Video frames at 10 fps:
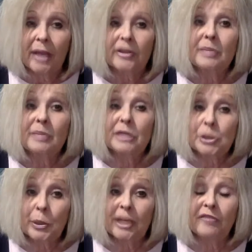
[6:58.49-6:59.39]
The
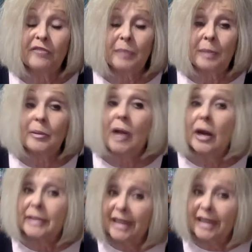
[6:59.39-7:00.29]
majority of people are
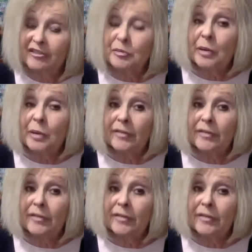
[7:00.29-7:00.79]
left brain